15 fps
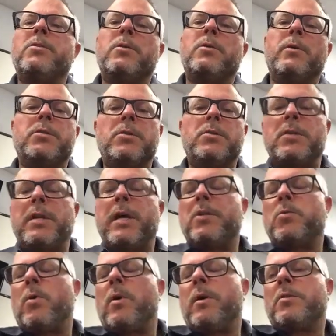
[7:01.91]
So it's stage
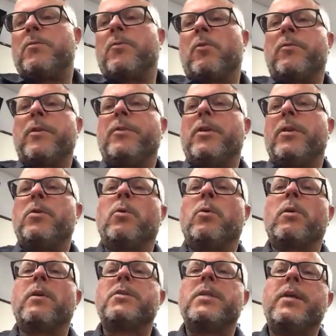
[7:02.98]
1 is 450
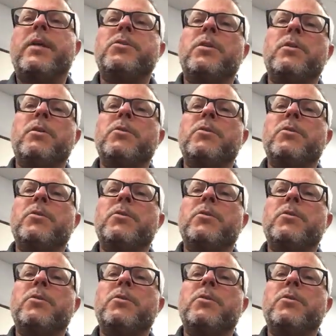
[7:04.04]
torque, stage 2 is